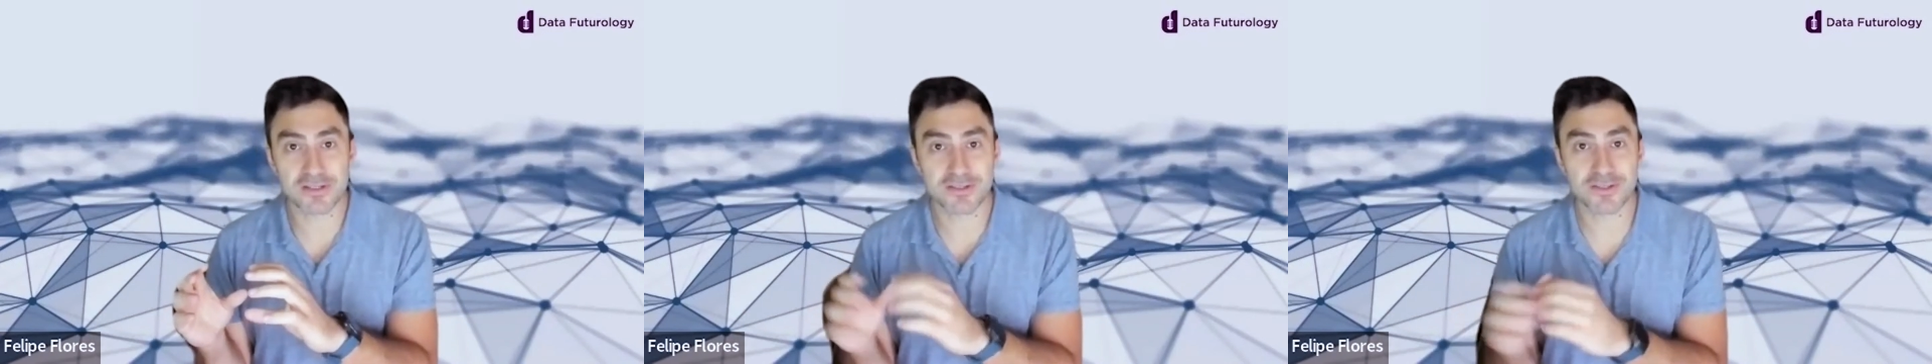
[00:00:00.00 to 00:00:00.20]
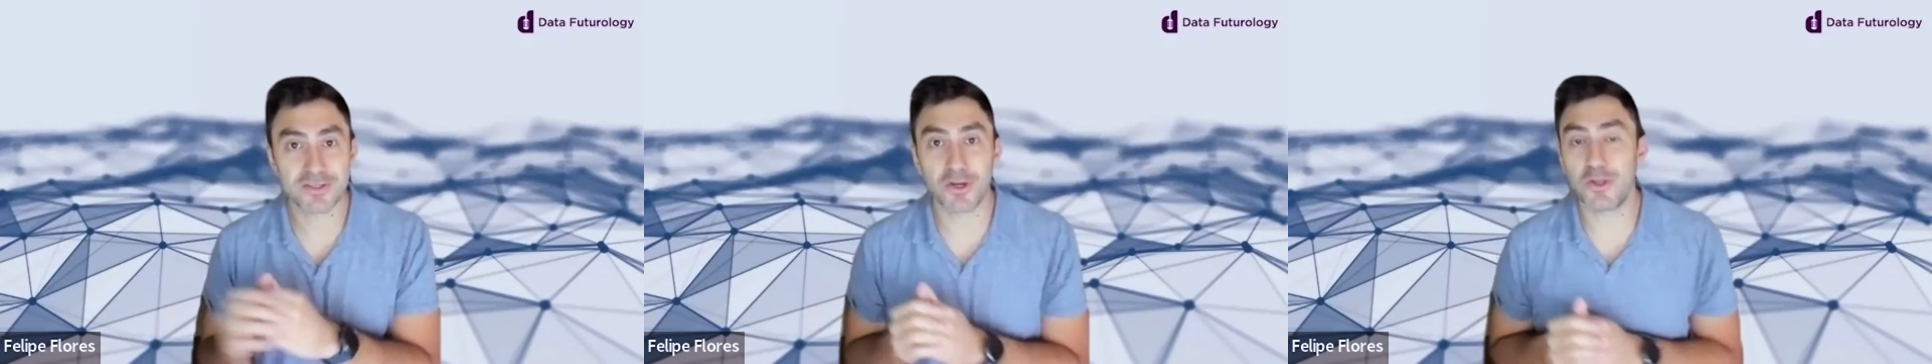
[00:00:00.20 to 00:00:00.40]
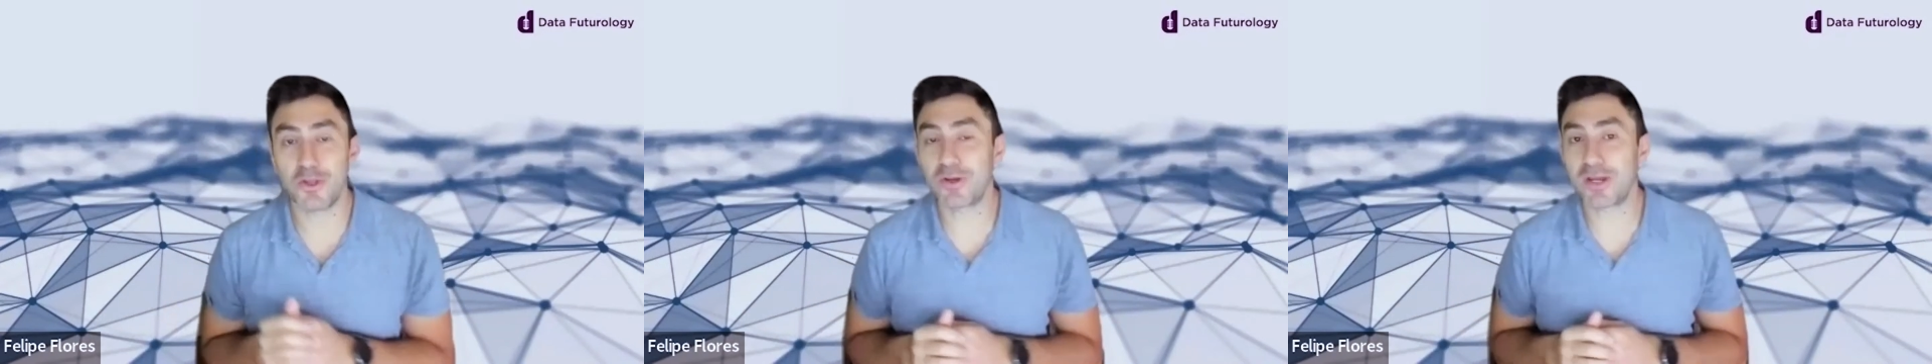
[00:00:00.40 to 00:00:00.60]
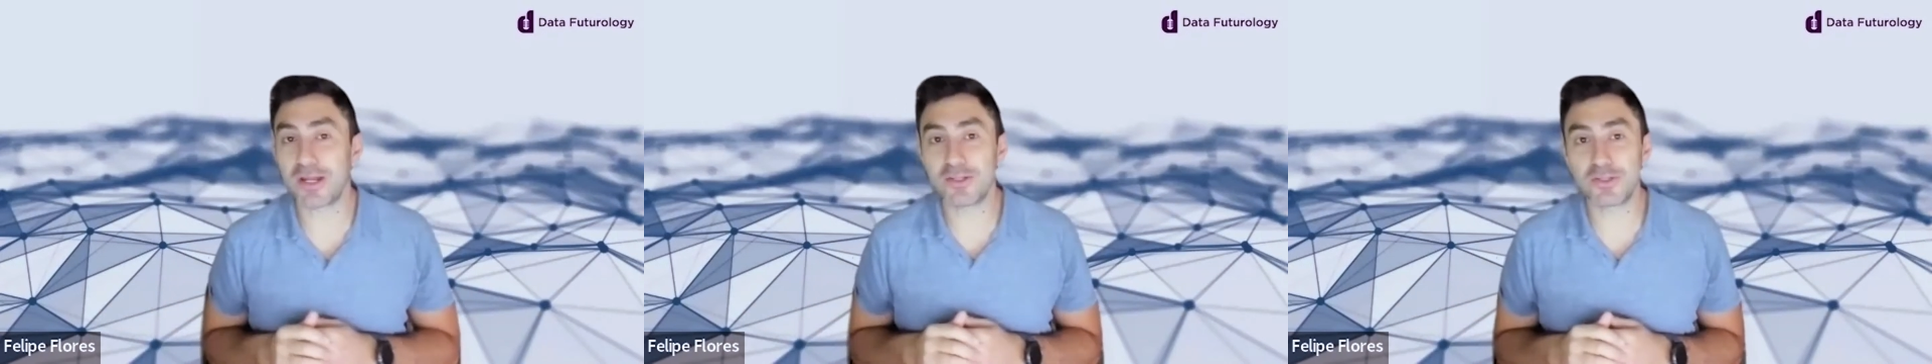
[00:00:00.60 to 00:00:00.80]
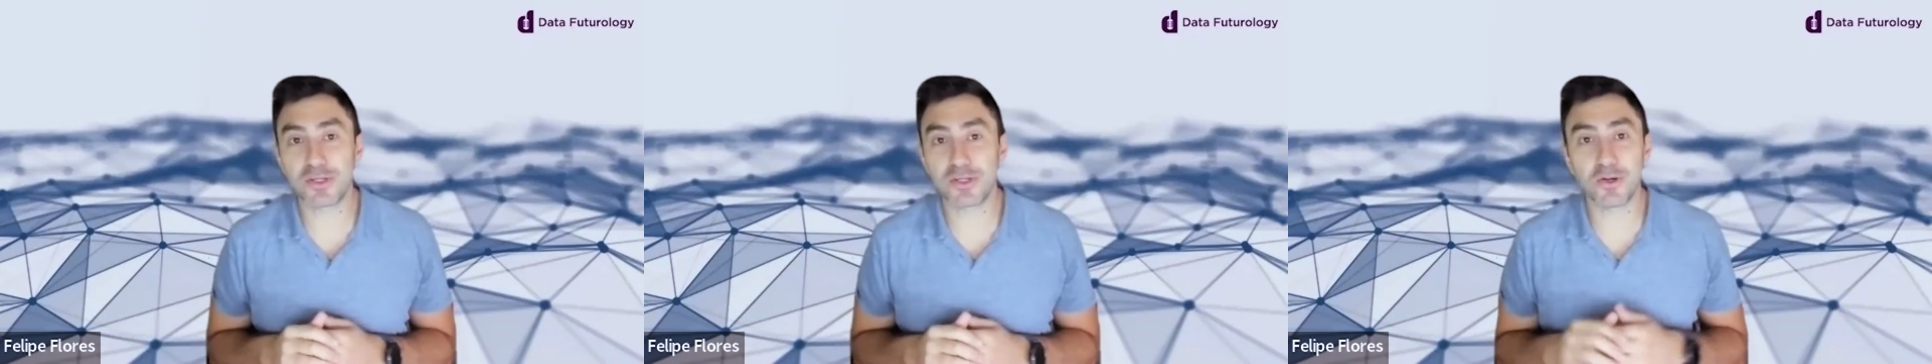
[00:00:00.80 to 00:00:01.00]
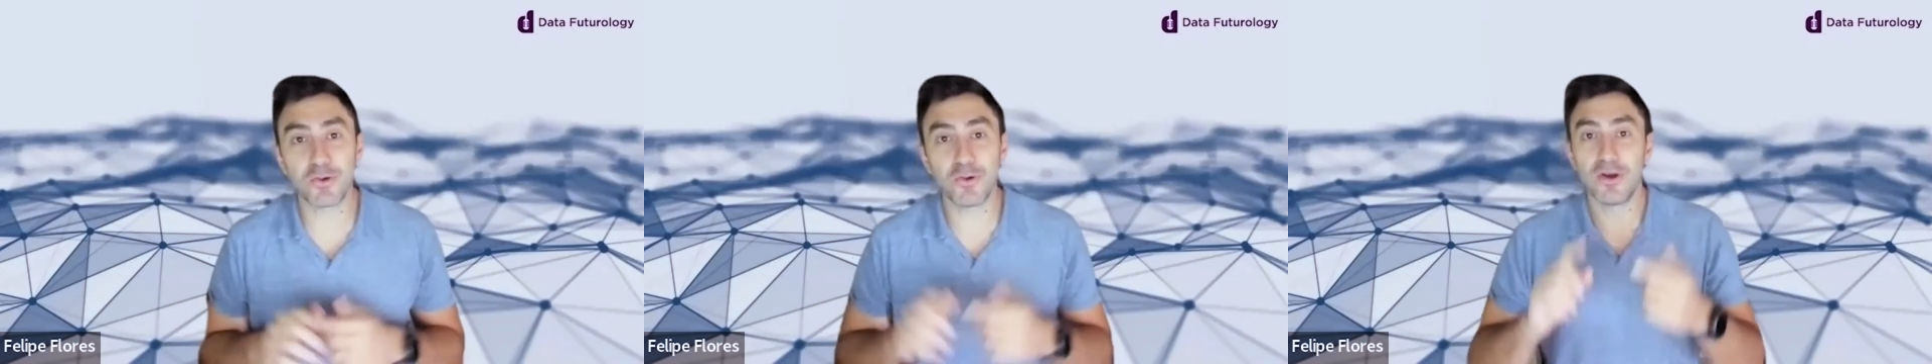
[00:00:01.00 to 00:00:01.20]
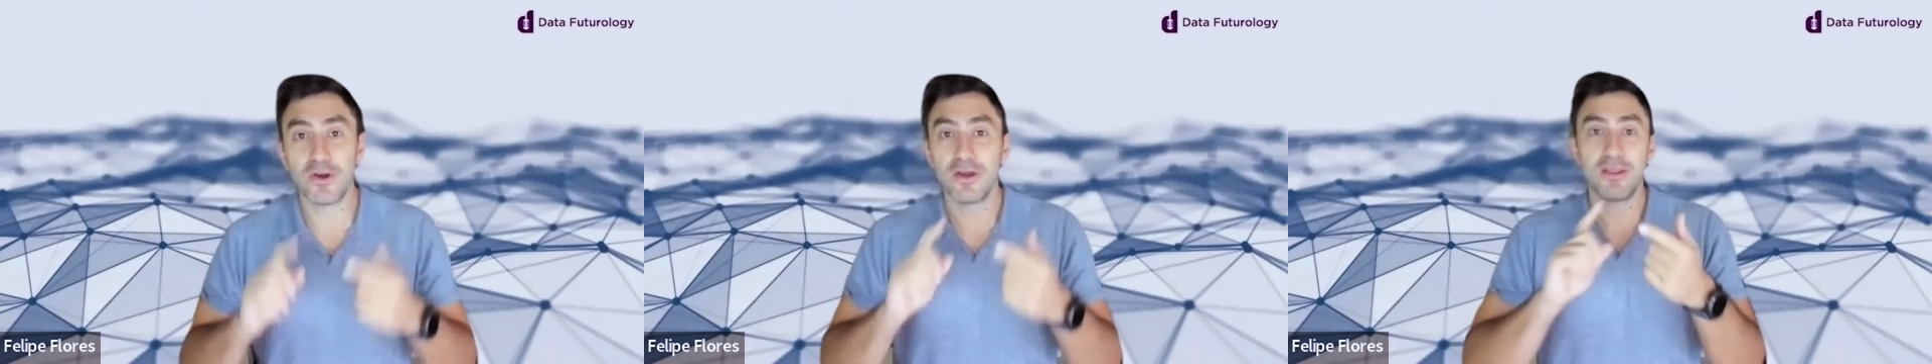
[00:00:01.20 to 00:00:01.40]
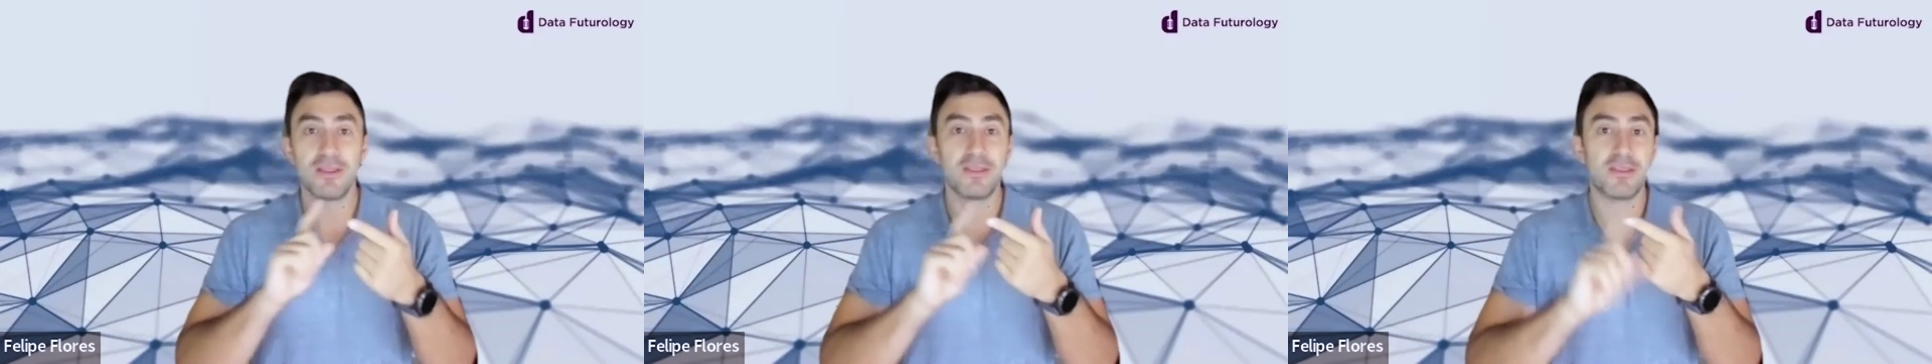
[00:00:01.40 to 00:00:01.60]
So you can do
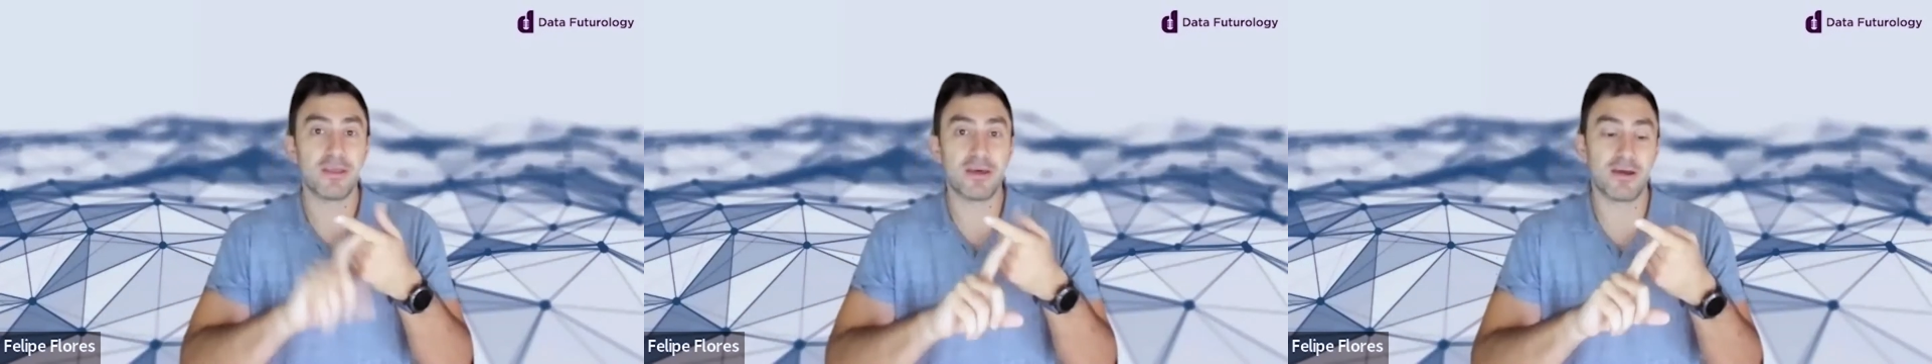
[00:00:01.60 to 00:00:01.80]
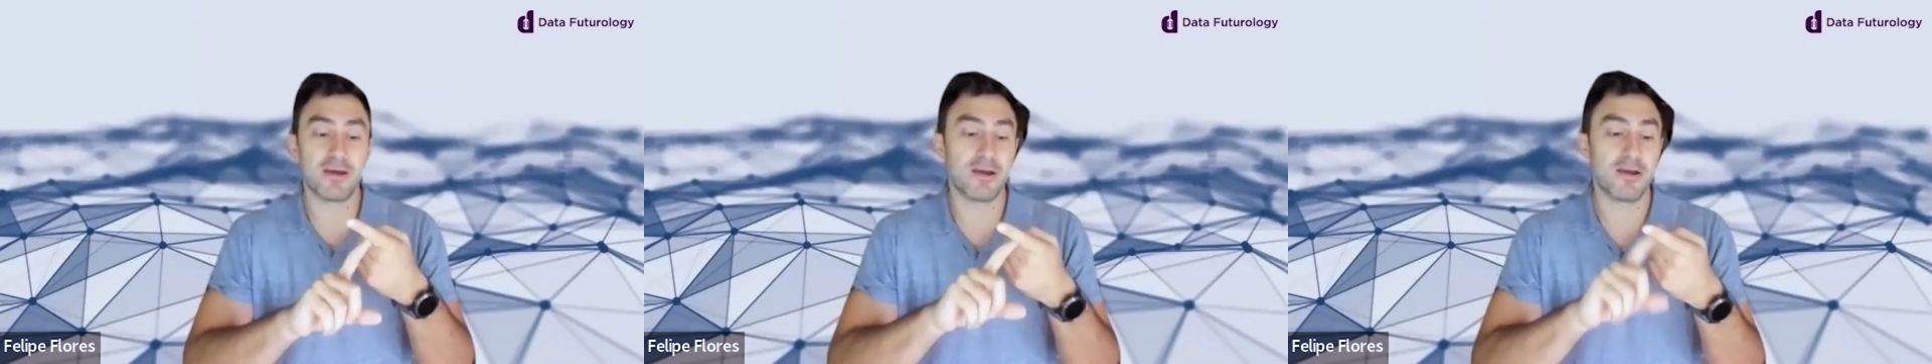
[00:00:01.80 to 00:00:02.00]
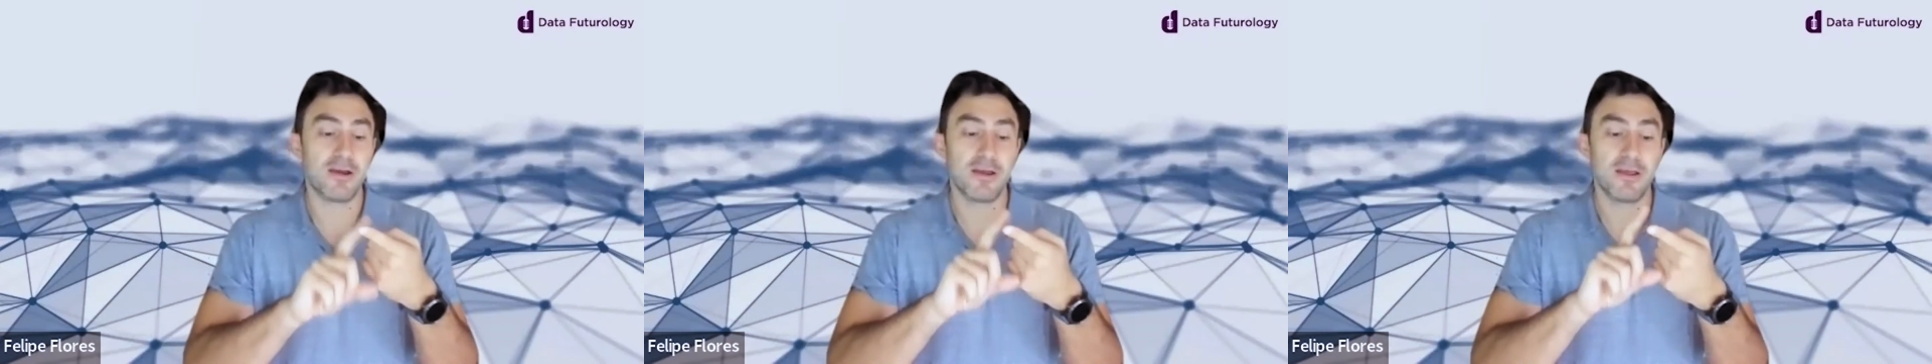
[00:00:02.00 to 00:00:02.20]
the